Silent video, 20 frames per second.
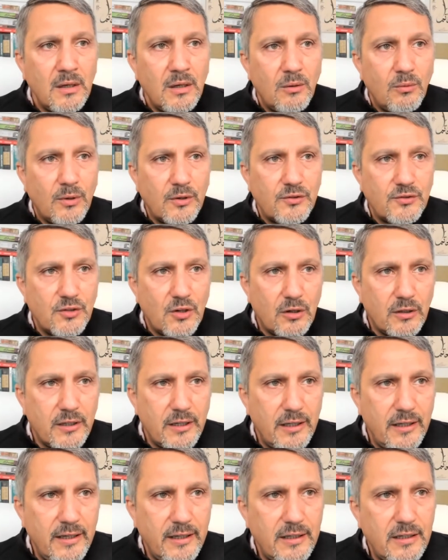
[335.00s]
was
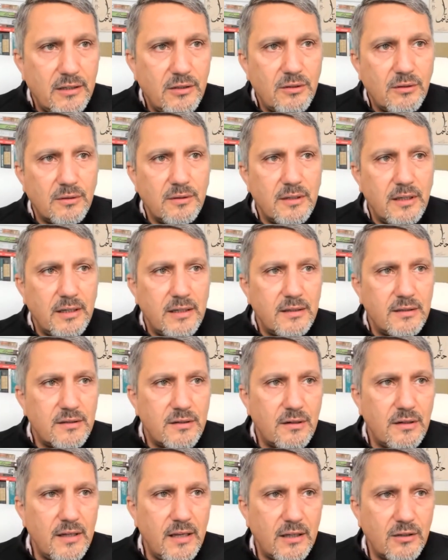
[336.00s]
circulated on the
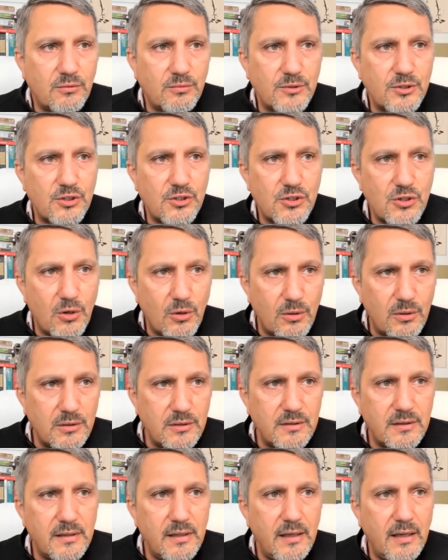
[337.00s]
internet which
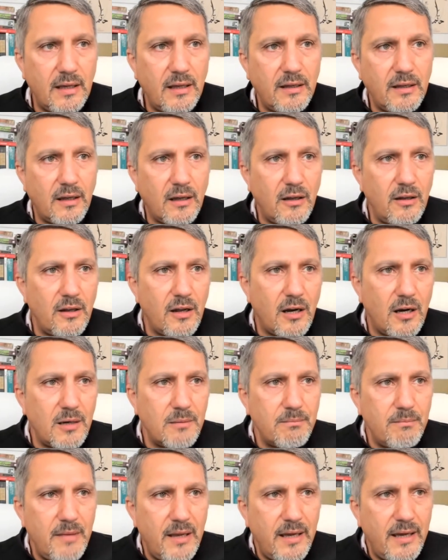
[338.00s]
showed an
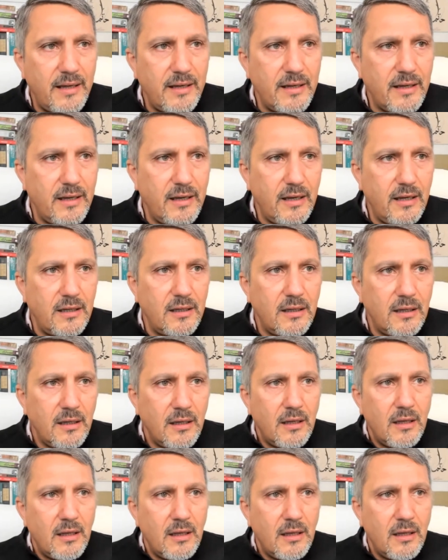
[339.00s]
unarmed man in